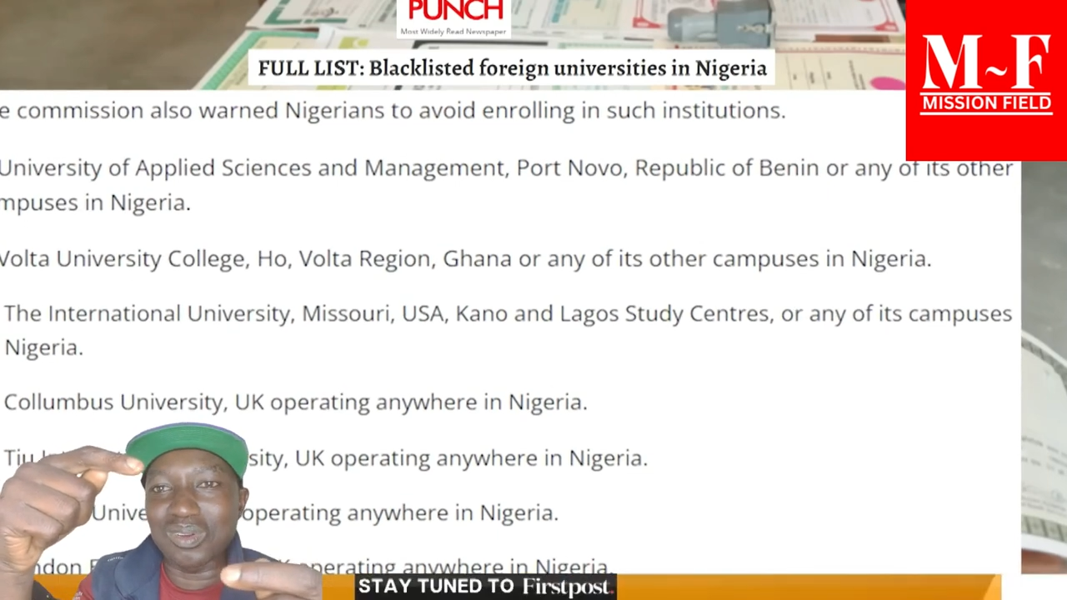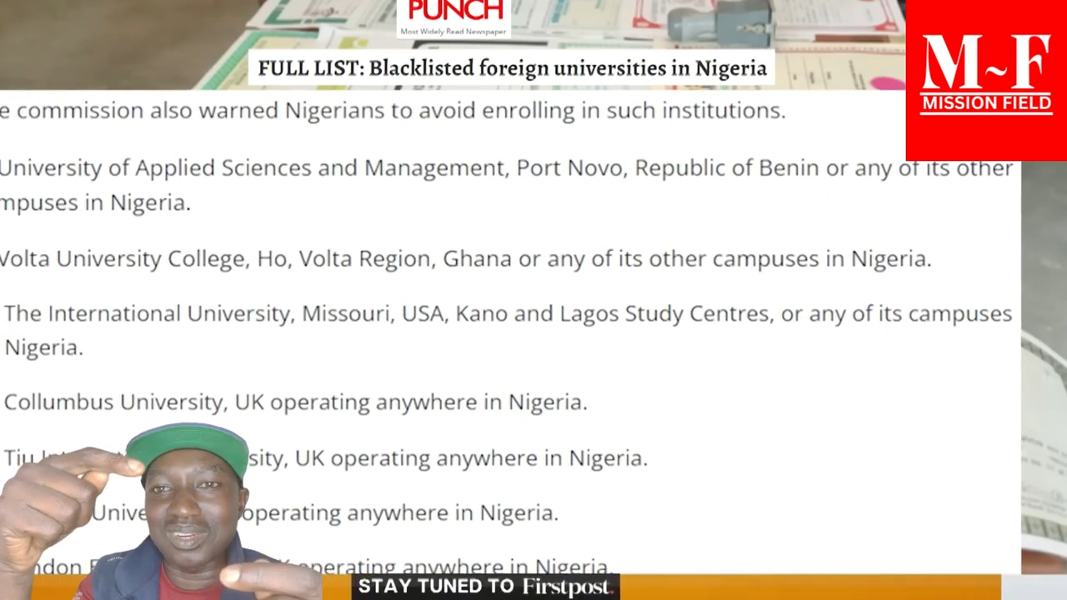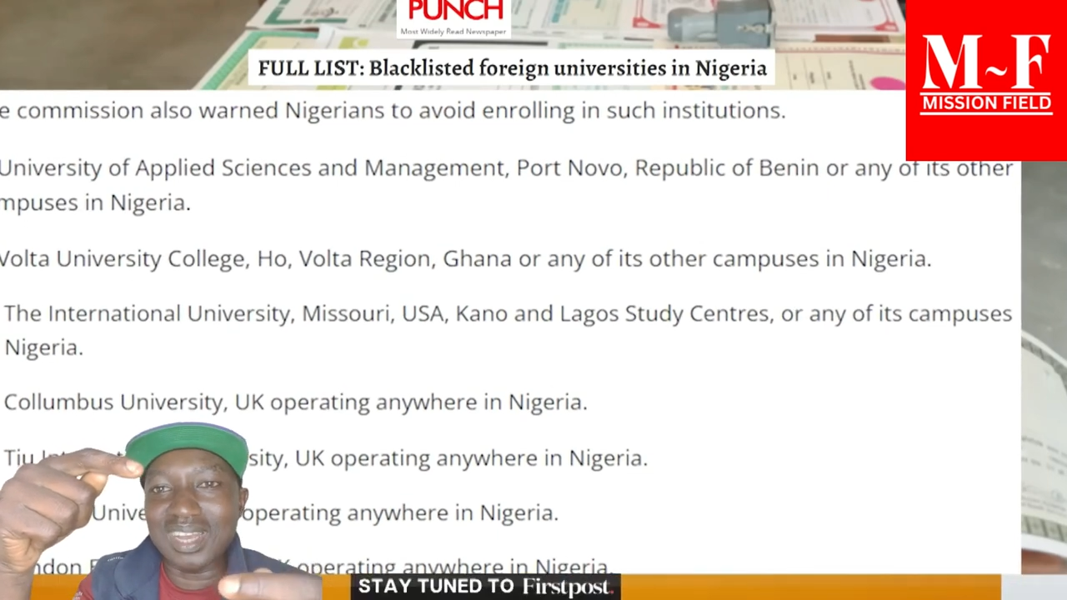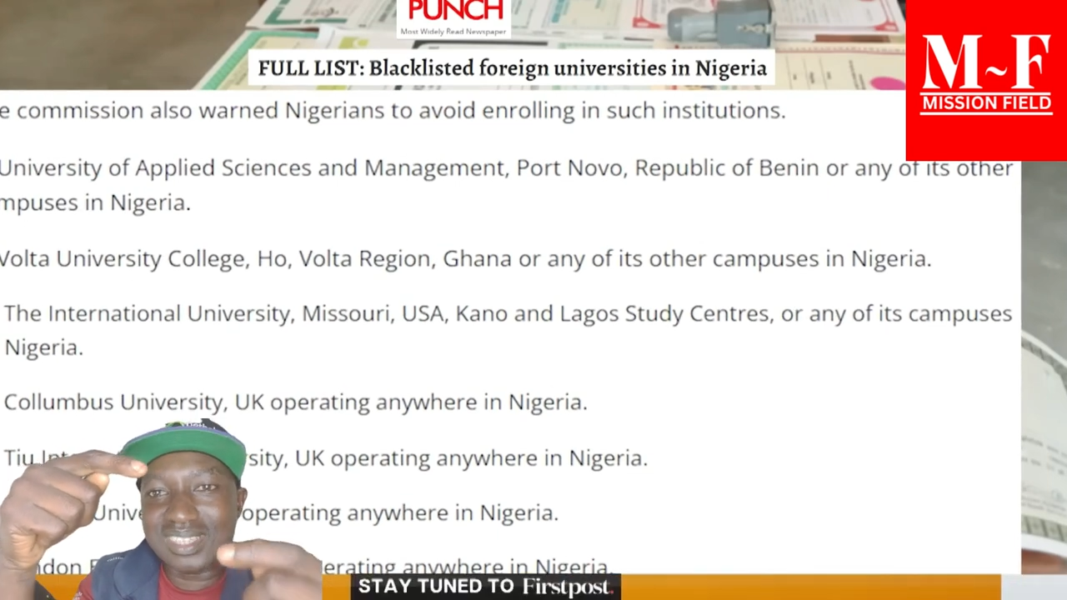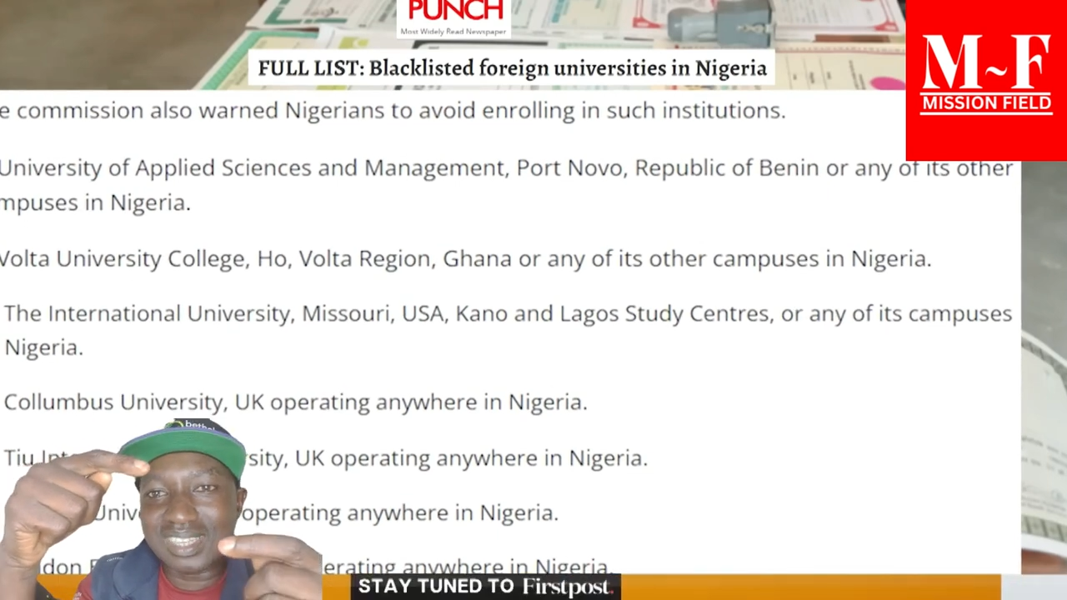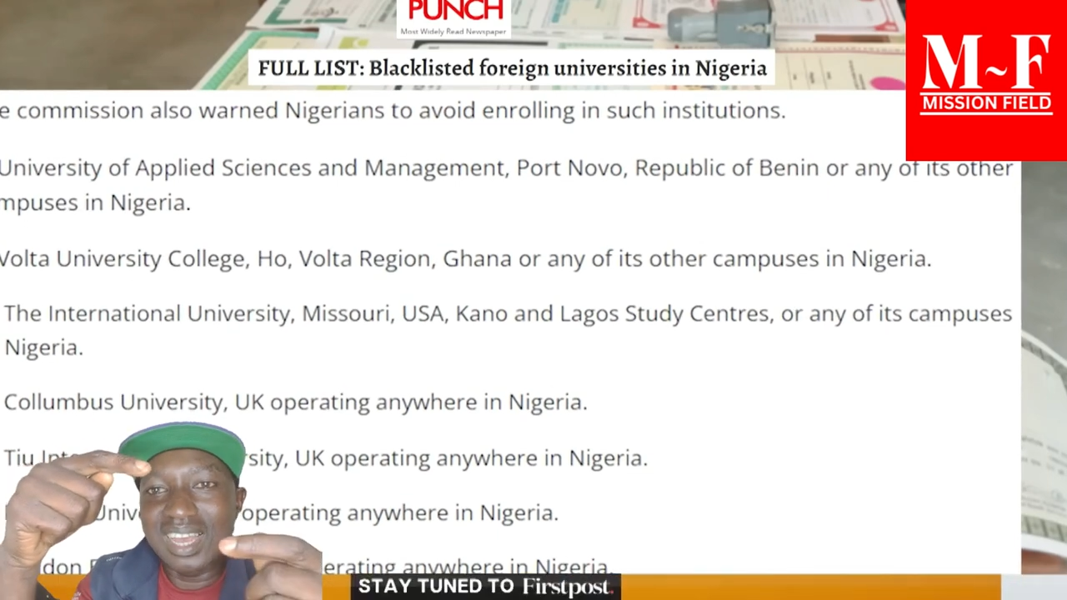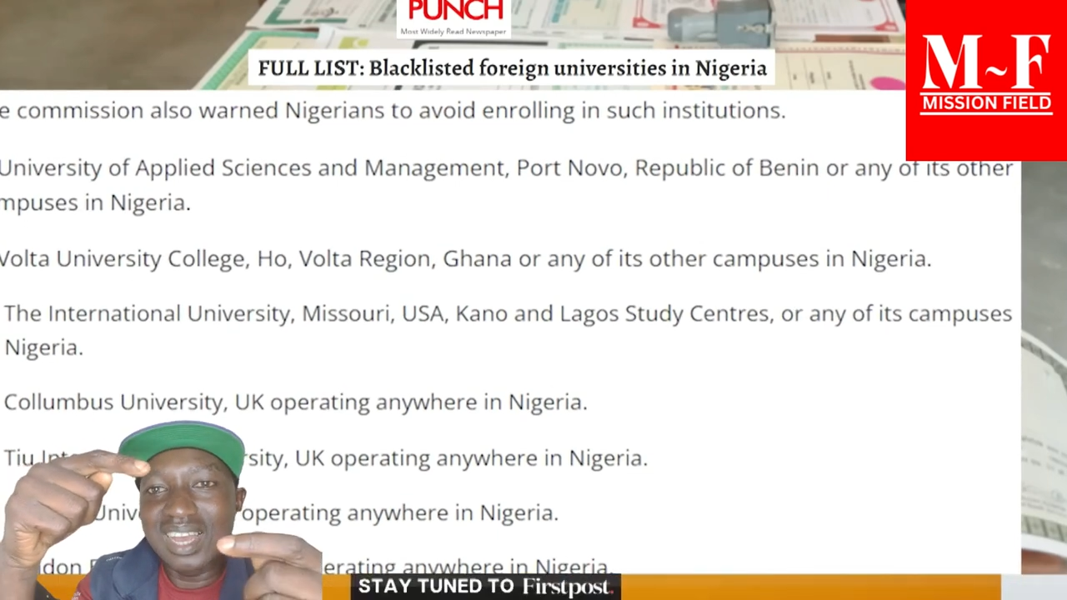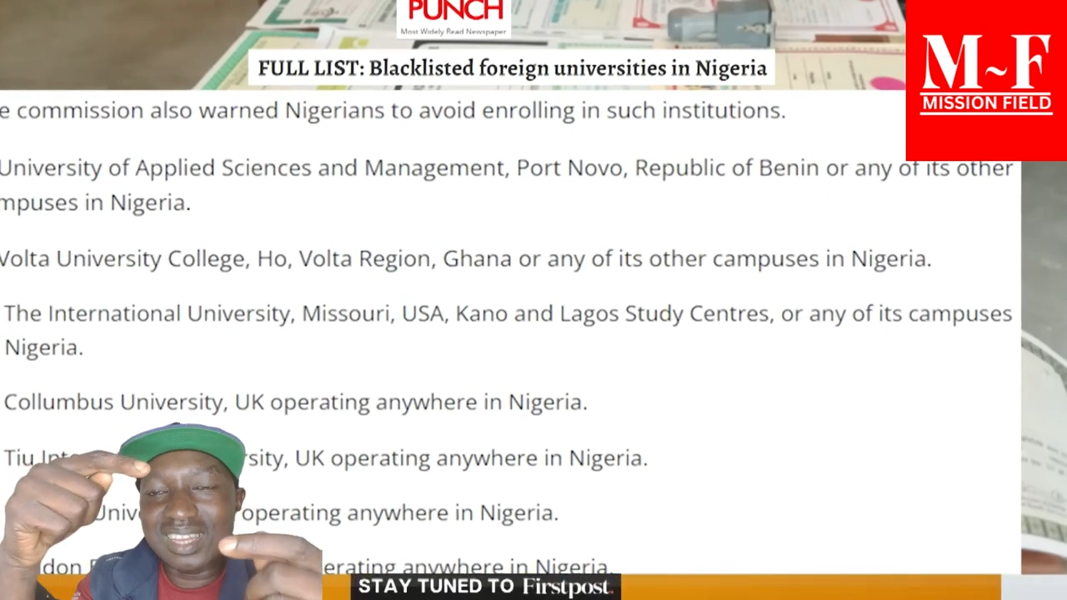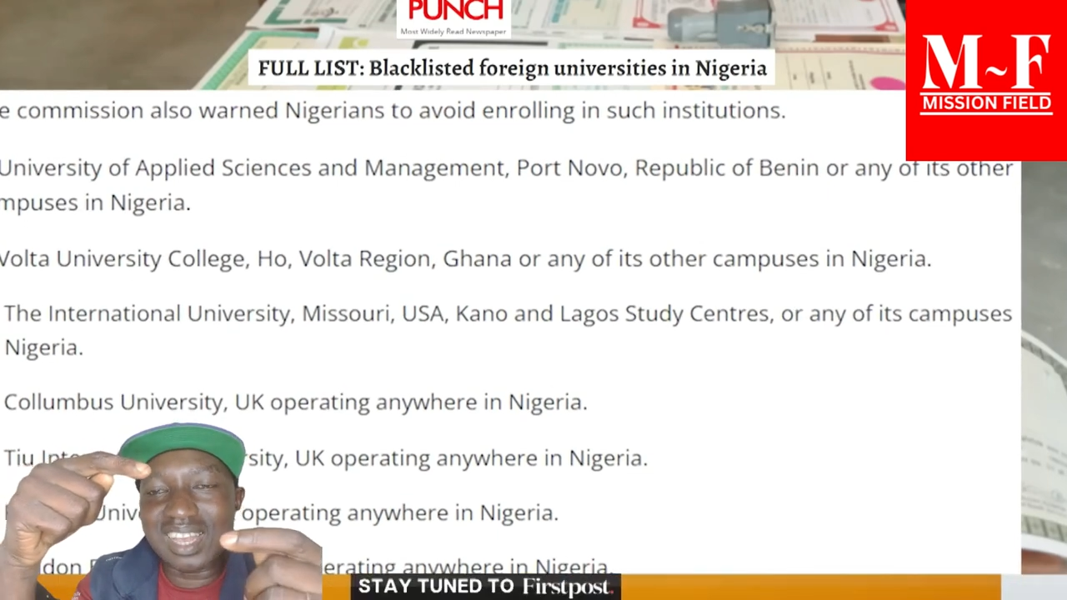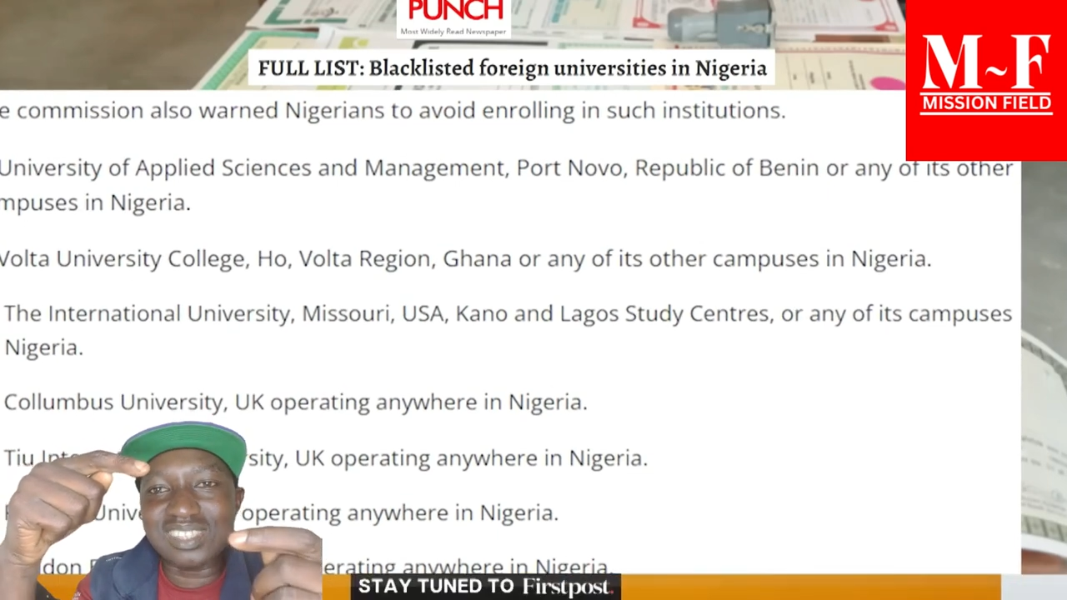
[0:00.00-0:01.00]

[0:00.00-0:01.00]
neighbouring Niger